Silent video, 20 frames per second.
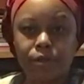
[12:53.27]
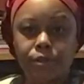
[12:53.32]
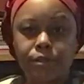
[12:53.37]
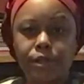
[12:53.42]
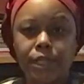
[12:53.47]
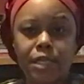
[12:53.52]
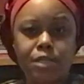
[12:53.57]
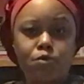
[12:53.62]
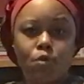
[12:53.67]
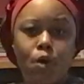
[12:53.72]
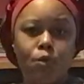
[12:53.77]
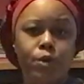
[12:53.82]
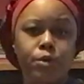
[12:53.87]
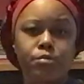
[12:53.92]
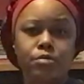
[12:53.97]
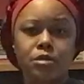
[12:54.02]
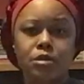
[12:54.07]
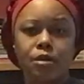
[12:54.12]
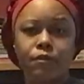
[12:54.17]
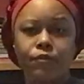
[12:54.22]
That's why we
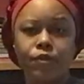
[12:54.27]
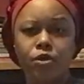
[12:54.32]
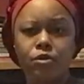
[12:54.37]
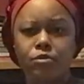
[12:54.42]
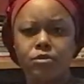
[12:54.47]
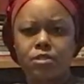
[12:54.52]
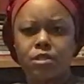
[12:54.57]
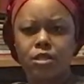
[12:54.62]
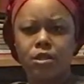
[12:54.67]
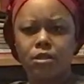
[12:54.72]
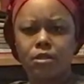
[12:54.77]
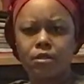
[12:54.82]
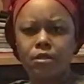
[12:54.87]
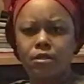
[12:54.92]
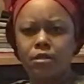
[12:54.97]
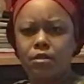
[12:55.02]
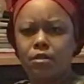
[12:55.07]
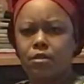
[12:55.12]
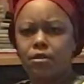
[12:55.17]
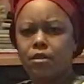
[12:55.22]
was confused here,
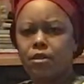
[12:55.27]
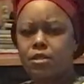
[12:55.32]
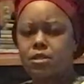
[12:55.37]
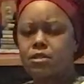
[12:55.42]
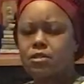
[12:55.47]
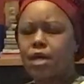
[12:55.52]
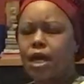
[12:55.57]
because